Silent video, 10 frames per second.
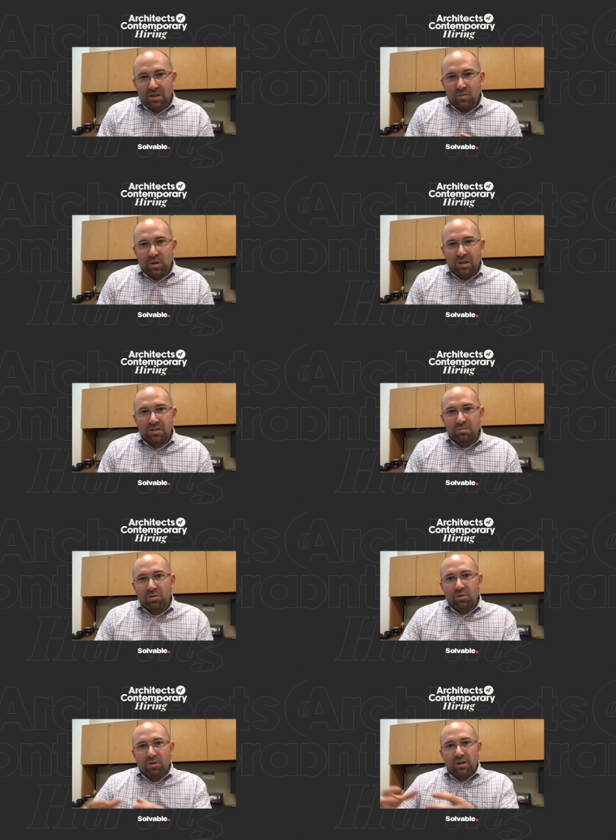
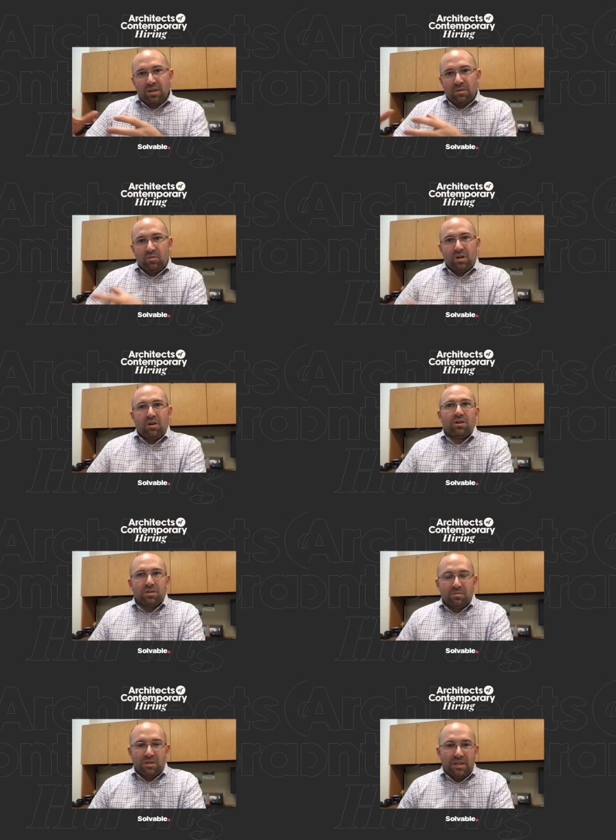deploy that would
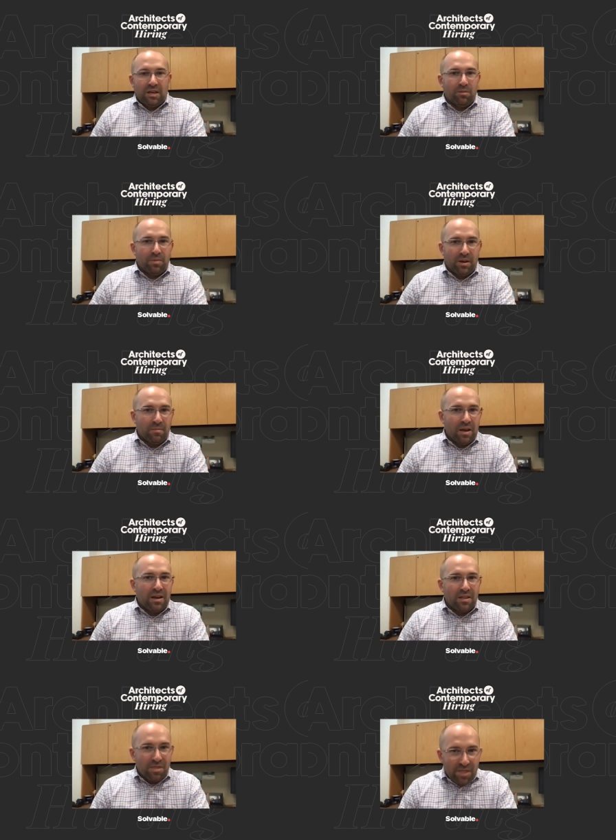ultimately help them.
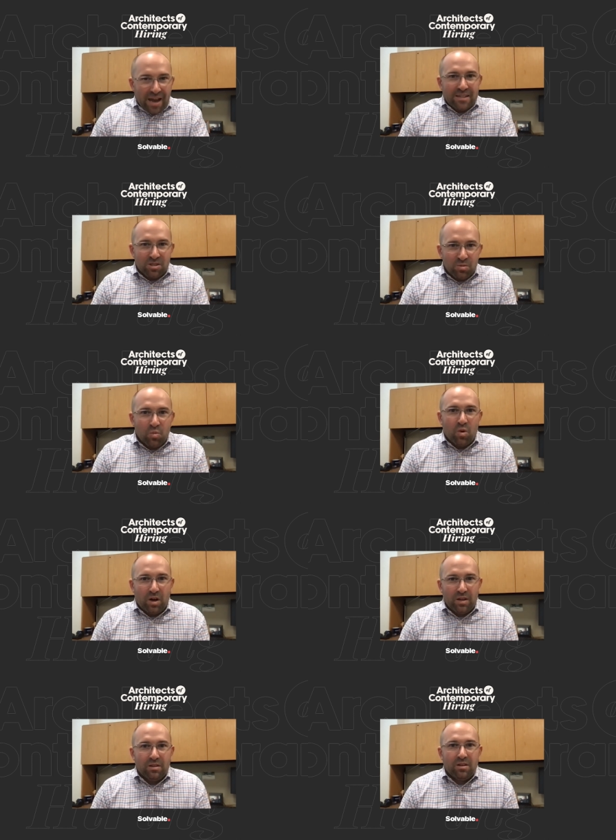That's
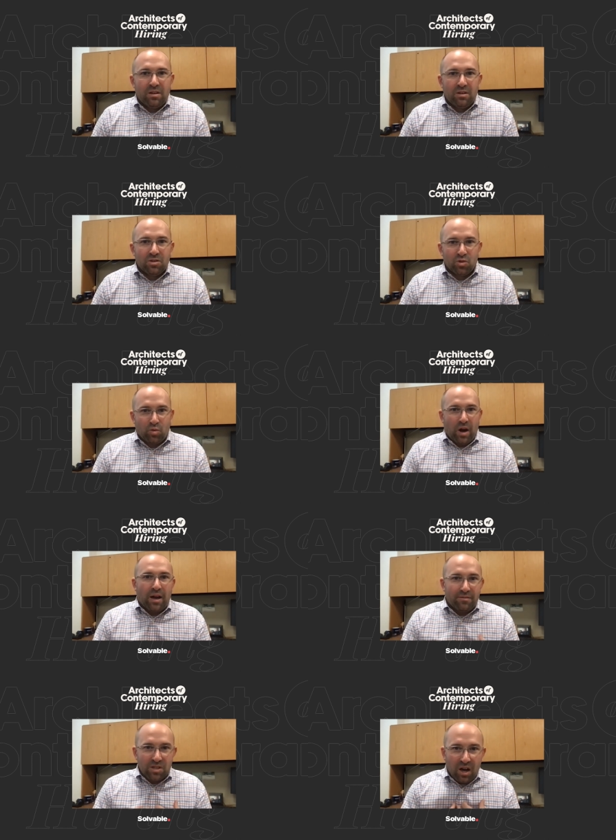what
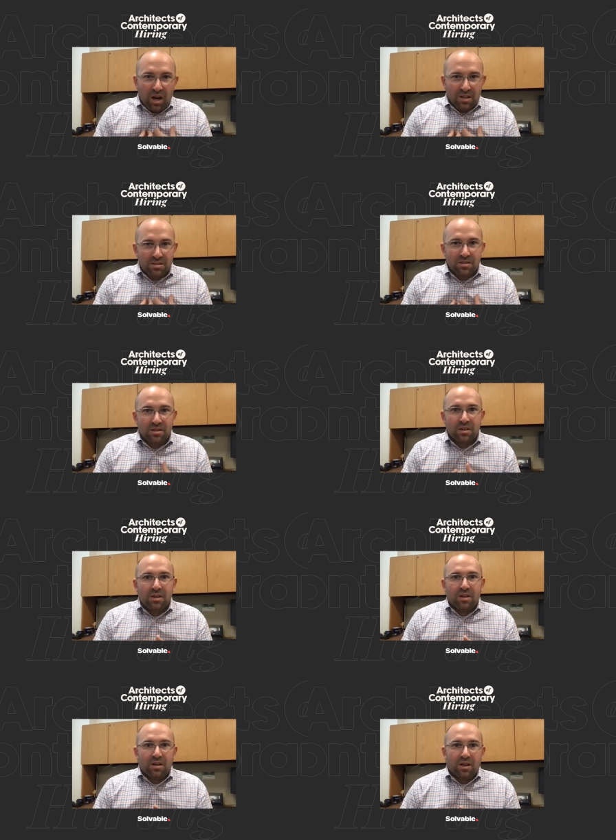drives us
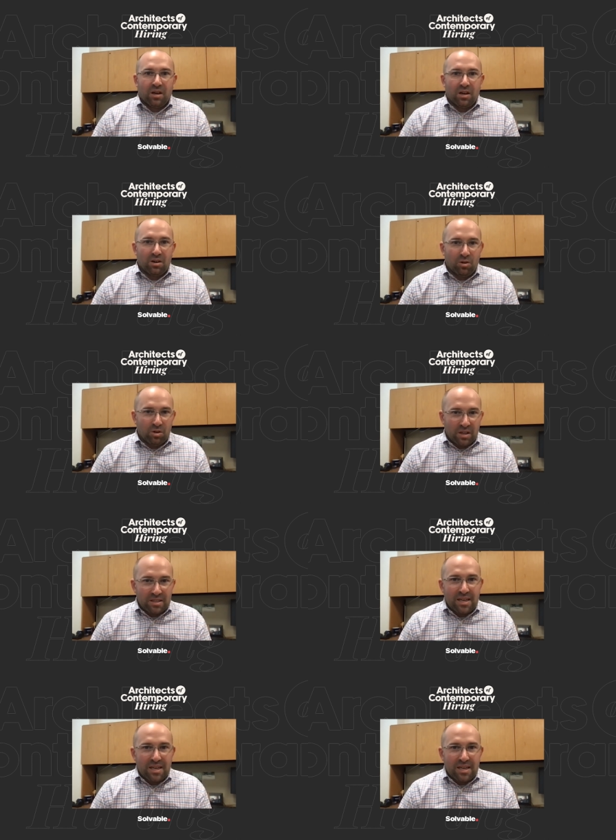on a